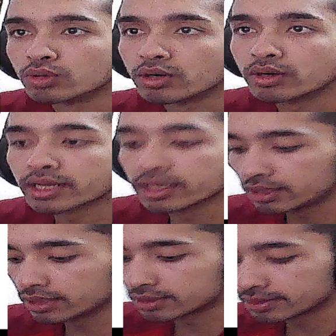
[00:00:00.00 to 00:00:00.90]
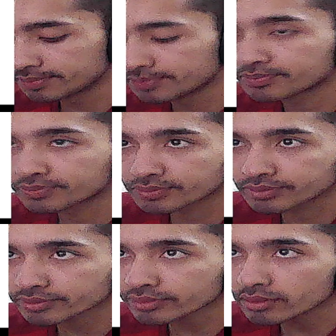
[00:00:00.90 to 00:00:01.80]
Okay, this
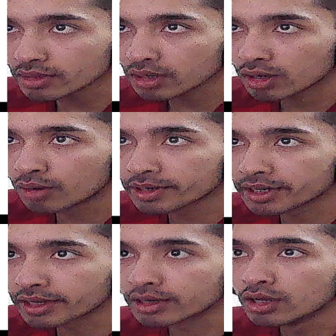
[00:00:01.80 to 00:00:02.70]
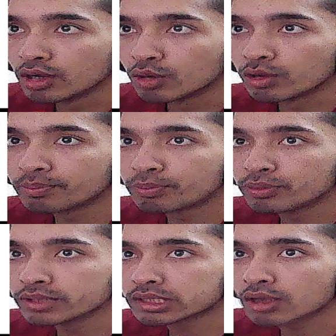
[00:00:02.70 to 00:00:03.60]
over here will
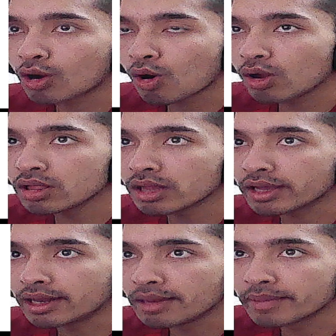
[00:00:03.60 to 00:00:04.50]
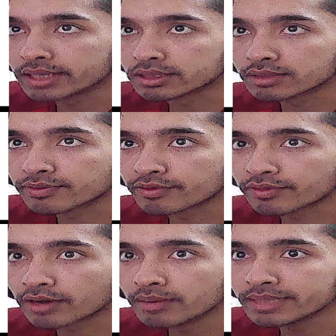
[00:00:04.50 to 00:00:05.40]
push all the elements
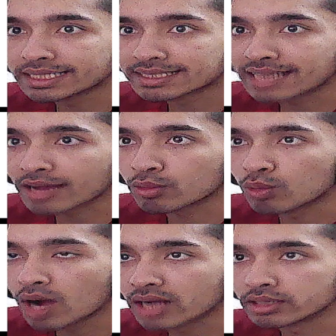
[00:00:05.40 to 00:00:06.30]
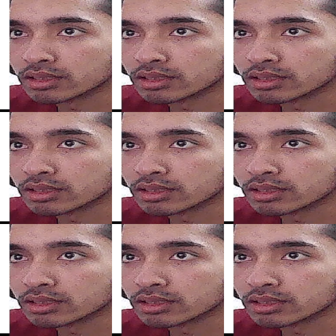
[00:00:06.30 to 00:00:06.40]
from stack 1.